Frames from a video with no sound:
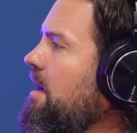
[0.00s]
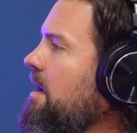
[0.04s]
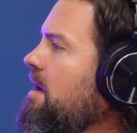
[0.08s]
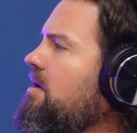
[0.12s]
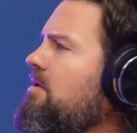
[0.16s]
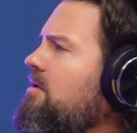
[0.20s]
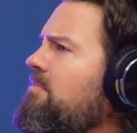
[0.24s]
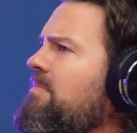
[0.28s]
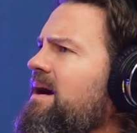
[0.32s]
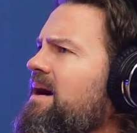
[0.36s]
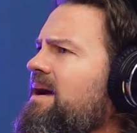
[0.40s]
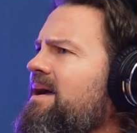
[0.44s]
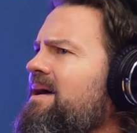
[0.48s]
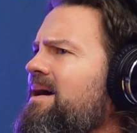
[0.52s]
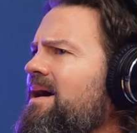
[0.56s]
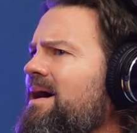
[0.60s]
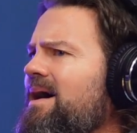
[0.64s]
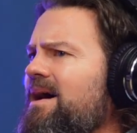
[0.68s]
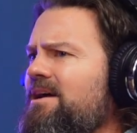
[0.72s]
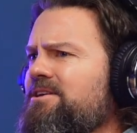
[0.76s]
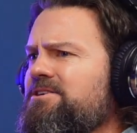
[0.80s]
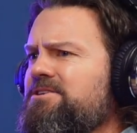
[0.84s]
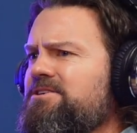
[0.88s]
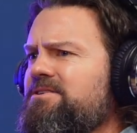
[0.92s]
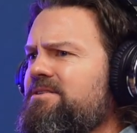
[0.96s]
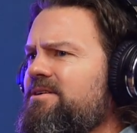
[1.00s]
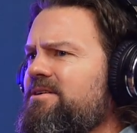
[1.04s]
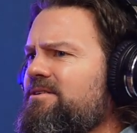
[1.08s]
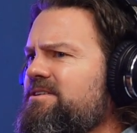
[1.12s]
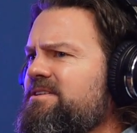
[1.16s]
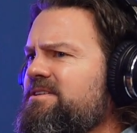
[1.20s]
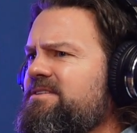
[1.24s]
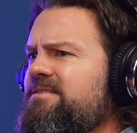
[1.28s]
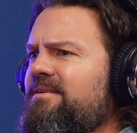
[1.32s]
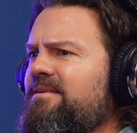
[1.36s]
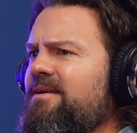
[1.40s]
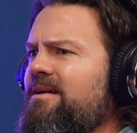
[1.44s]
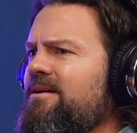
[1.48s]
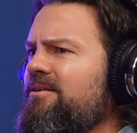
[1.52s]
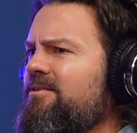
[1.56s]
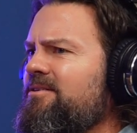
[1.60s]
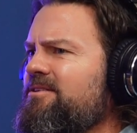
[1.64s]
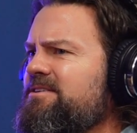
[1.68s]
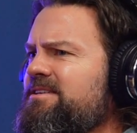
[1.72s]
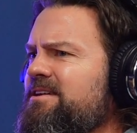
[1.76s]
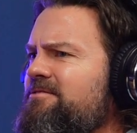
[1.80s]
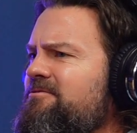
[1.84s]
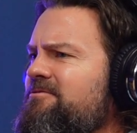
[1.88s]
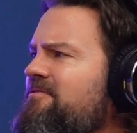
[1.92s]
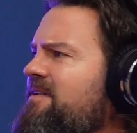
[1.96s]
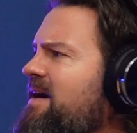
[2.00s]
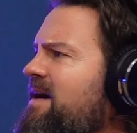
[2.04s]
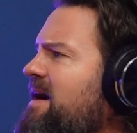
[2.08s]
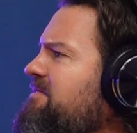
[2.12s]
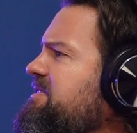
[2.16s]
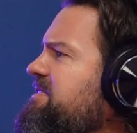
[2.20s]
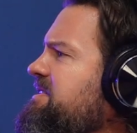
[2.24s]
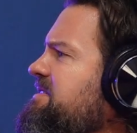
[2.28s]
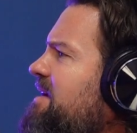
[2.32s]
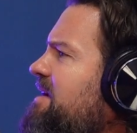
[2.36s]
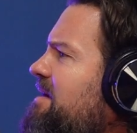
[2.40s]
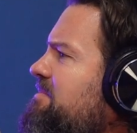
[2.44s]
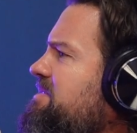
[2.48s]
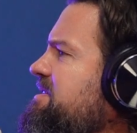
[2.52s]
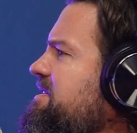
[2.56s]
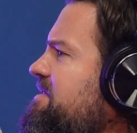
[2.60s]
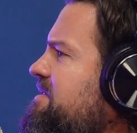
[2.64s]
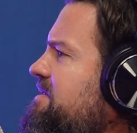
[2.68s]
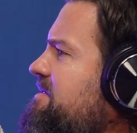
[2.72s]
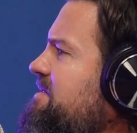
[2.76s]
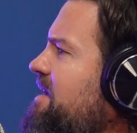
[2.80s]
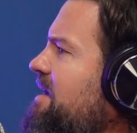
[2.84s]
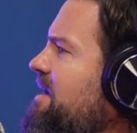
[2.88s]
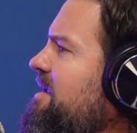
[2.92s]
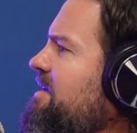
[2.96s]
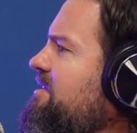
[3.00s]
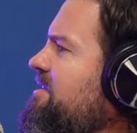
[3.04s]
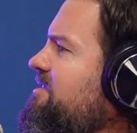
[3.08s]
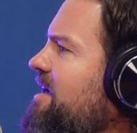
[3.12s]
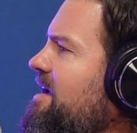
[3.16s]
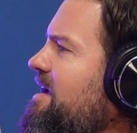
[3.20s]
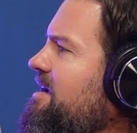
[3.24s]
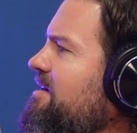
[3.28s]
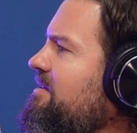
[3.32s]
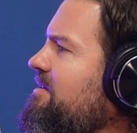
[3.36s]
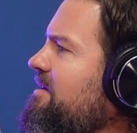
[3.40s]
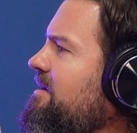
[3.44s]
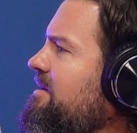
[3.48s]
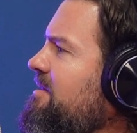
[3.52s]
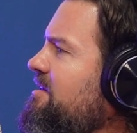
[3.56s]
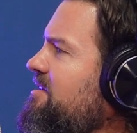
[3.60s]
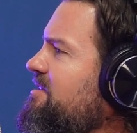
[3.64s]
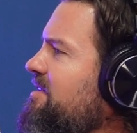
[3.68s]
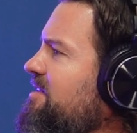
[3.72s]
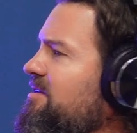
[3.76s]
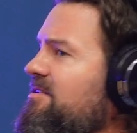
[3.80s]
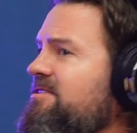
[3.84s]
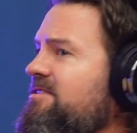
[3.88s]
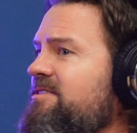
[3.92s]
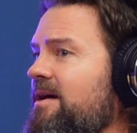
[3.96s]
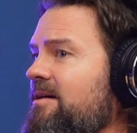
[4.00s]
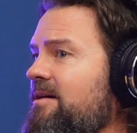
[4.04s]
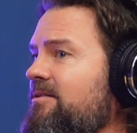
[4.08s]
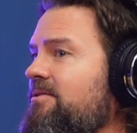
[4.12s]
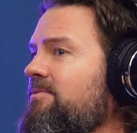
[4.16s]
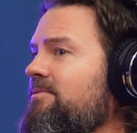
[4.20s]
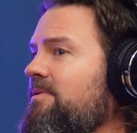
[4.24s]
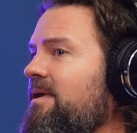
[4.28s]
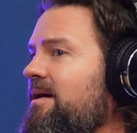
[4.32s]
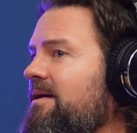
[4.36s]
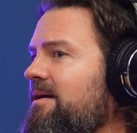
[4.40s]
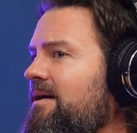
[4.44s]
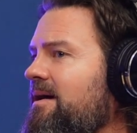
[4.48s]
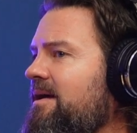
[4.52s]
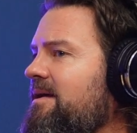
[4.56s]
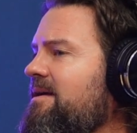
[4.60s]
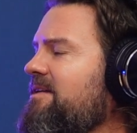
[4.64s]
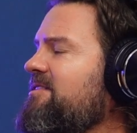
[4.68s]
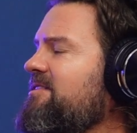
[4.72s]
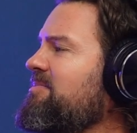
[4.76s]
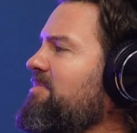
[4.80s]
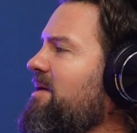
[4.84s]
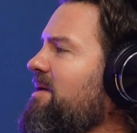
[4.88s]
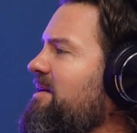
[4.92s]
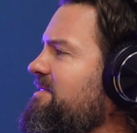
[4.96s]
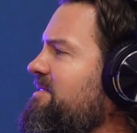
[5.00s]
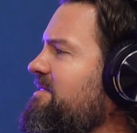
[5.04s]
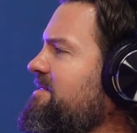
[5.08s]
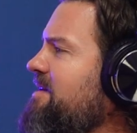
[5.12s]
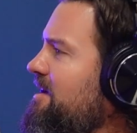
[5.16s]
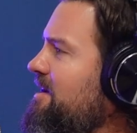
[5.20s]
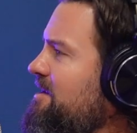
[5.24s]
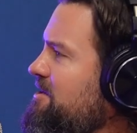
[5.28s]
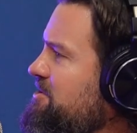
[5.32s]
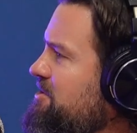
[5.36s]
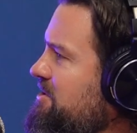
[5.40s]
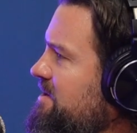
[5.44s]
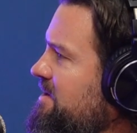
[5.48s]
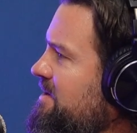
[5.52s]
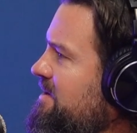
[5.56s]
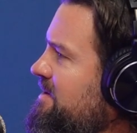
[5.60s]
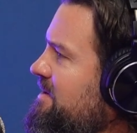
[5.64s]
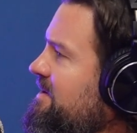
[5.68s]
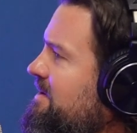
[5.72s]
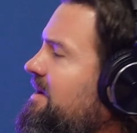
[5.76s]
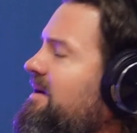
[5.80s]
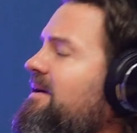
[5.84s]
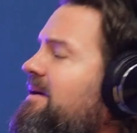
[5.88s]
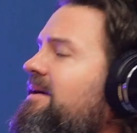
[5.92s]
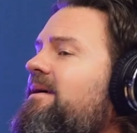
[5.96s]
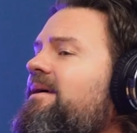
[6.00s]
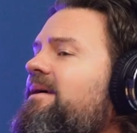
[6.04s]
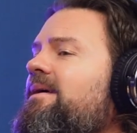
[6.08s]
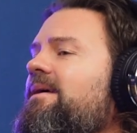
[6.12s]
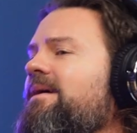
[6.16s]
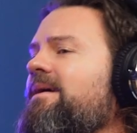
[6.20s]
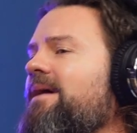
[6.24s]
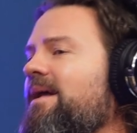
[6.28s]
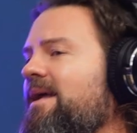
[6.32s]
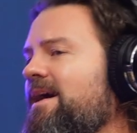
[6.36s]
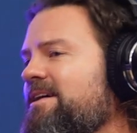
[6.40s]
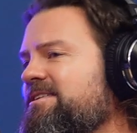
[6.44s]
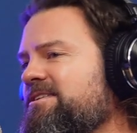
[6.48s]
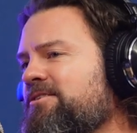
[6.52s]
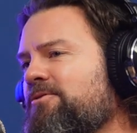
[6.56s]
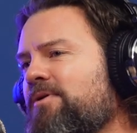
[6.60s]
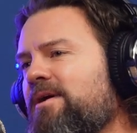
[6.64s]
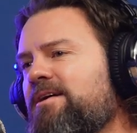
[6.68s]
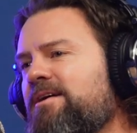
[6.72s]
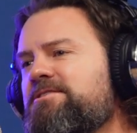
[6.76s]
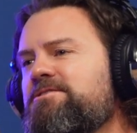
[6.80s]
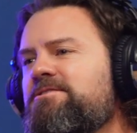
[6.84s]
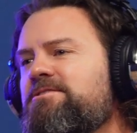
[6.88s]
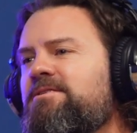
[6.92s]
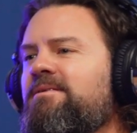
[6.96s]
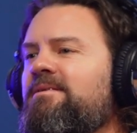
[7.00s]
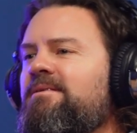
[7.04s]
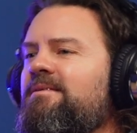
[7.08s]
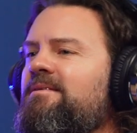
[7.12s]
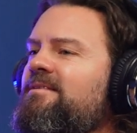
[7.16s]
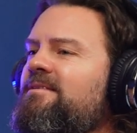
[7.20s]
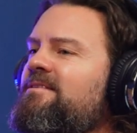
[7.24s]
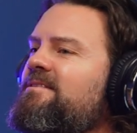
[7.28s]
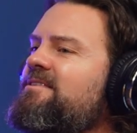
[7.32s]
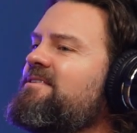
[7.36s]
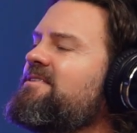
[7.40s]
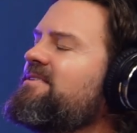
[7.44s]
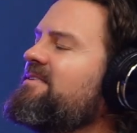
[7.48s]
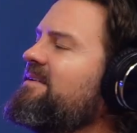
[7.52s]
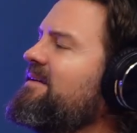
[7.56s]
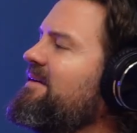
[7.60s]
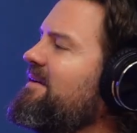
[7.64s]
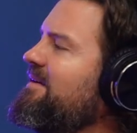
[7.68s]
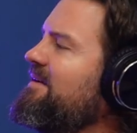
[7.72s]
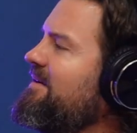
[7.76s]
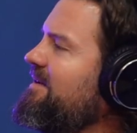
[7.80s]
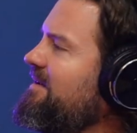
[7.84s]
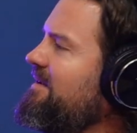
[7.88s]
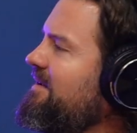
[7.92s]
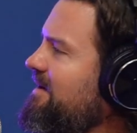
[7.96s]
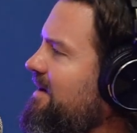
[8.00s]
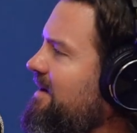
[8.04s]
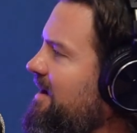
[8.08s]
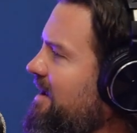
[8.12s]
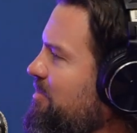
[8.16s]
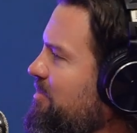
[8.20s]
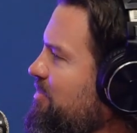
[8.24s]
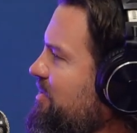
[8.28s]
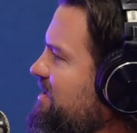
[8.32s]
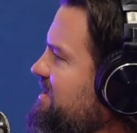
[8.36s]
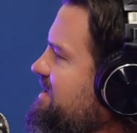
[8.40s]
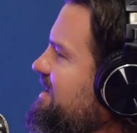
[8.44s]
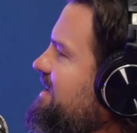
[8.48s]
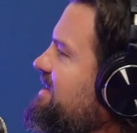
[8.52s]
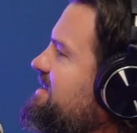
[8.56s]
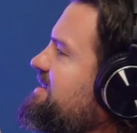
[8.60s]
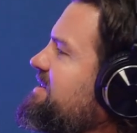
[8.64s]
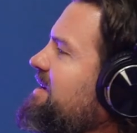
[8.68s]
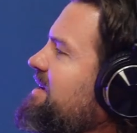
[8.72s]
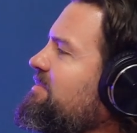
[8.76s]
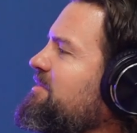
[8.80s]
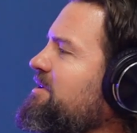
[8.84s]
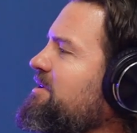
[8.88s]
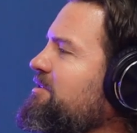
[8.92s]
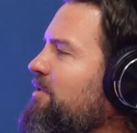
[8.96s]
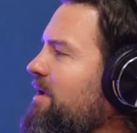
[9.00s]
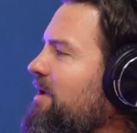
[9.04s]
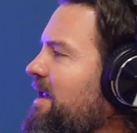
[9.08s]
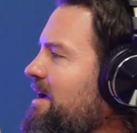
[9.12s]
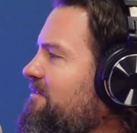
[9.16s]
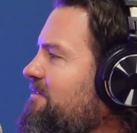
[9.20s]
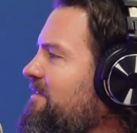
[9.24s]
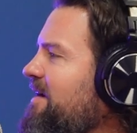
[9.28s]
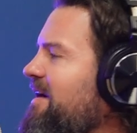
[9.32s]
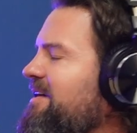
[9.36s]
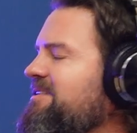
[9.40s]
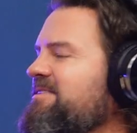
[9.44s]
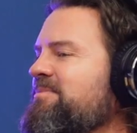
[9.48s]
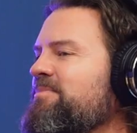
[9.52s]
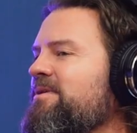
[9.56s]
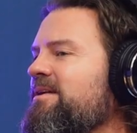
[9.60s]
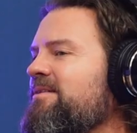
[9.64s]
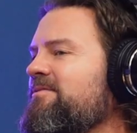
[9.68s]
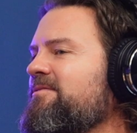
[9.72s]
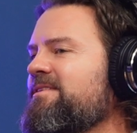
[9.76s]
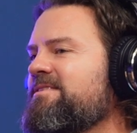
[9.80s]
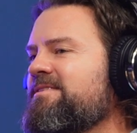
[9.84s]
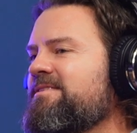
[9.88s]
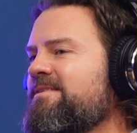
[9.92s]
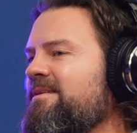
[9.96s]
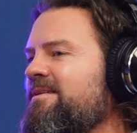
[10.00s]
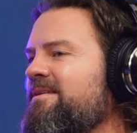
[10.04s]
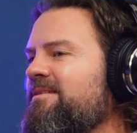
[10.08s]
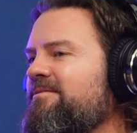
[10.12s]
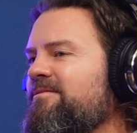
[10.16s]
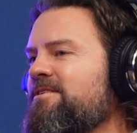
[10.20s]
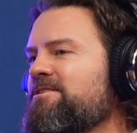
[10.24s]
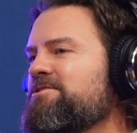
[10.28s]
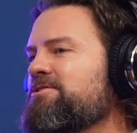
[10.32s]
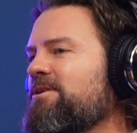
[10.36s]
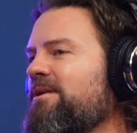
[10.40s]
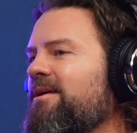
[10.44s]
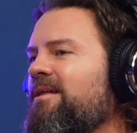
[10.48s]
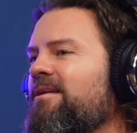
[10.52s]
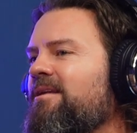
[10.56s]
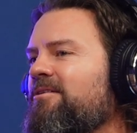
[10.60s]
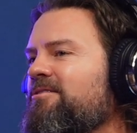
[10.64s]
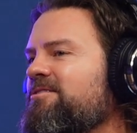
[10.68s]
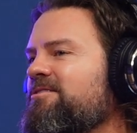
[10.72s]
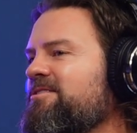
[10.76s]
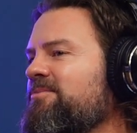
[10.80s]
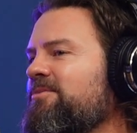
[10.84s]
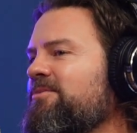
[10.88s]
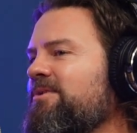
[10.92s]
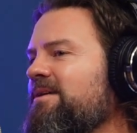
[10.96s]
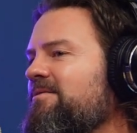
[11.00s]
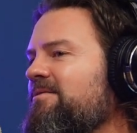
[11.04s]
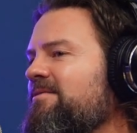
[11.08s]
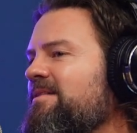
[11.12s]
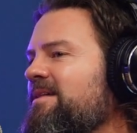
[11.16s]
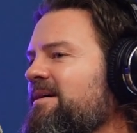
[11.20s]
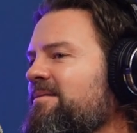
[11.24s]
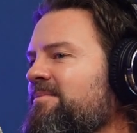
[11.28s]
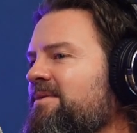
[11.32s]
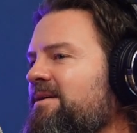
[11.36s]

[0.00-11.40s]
Oh my gosh, there's that 5 steps of the dating cycle and the sales cycle, right? You got to get somebody's attention, you got to ask questions, you got to present something, relay facts and benefits, and then eventually close them, whatever that